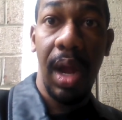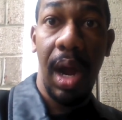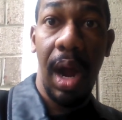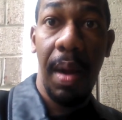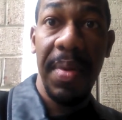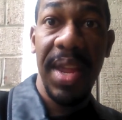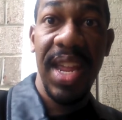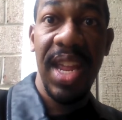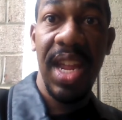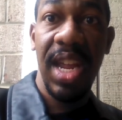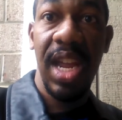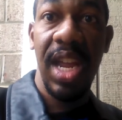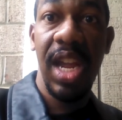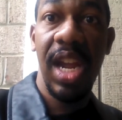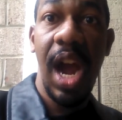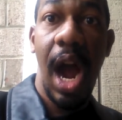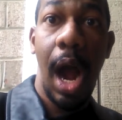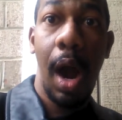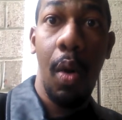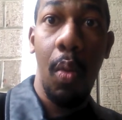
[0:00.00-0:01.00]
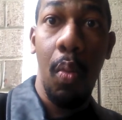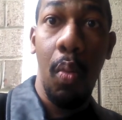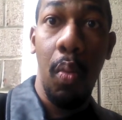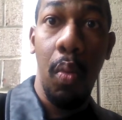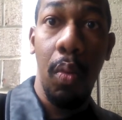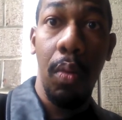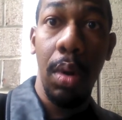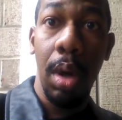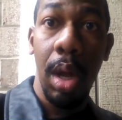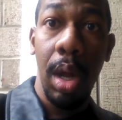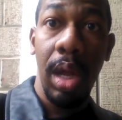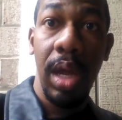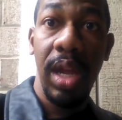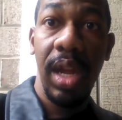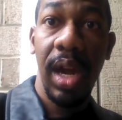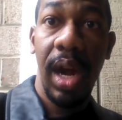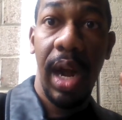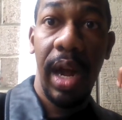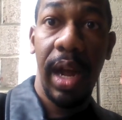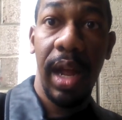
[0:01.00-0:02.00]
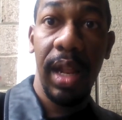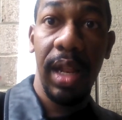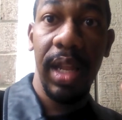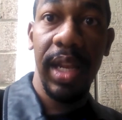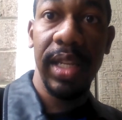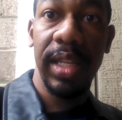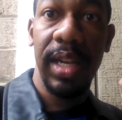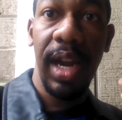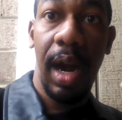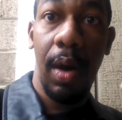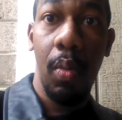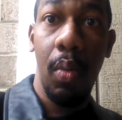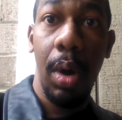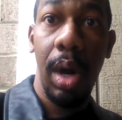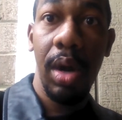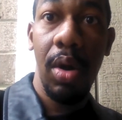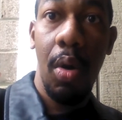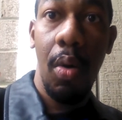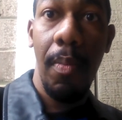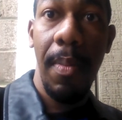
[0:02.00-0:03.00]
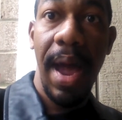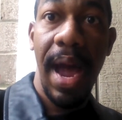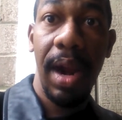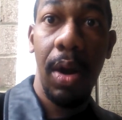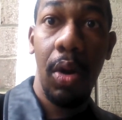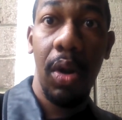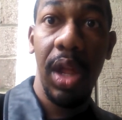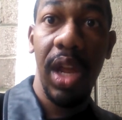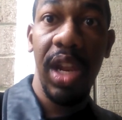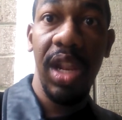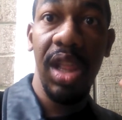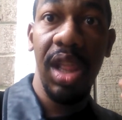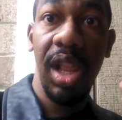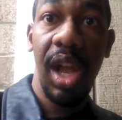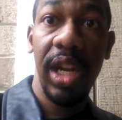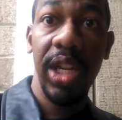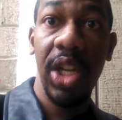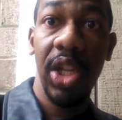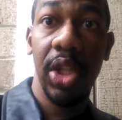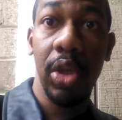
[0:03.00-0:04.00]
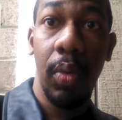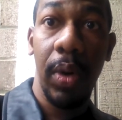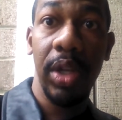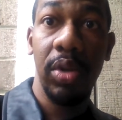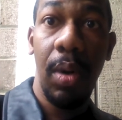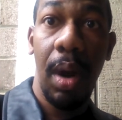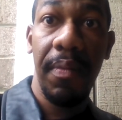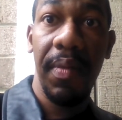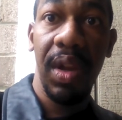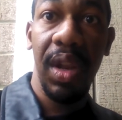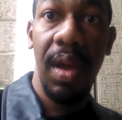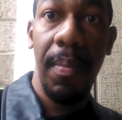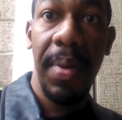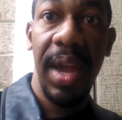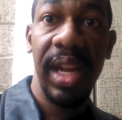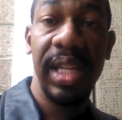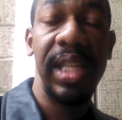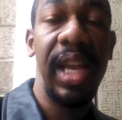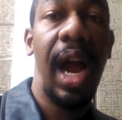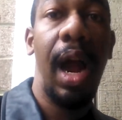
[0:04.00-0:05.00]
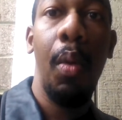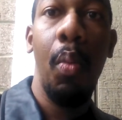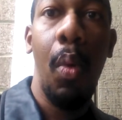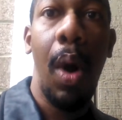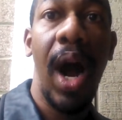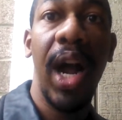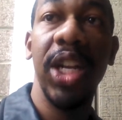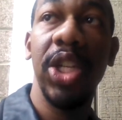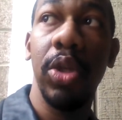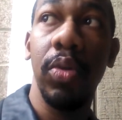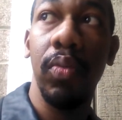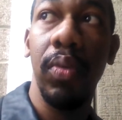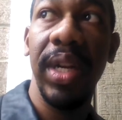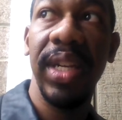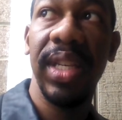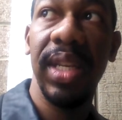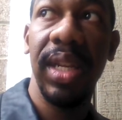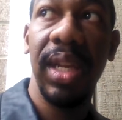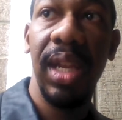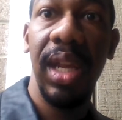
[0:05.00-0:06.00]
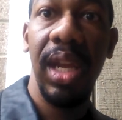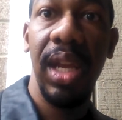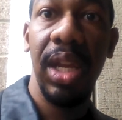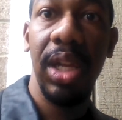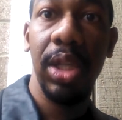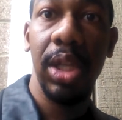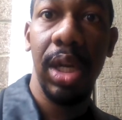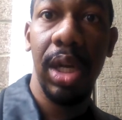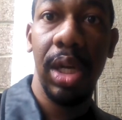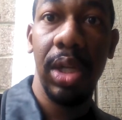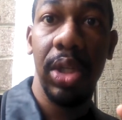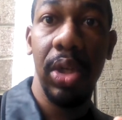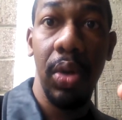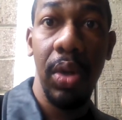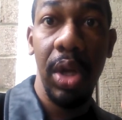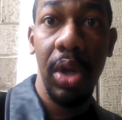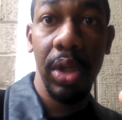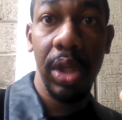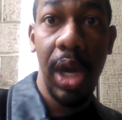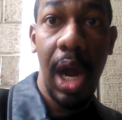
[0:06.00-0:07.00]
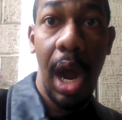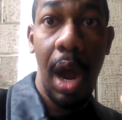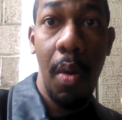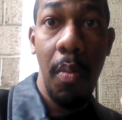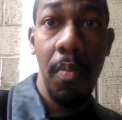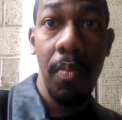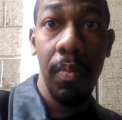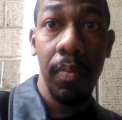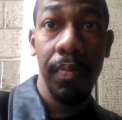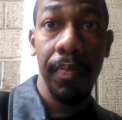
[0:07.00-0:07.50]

I mean, he got he got at least got one gold medal in London 2012 Olympics. I watched recently uh, two years ago.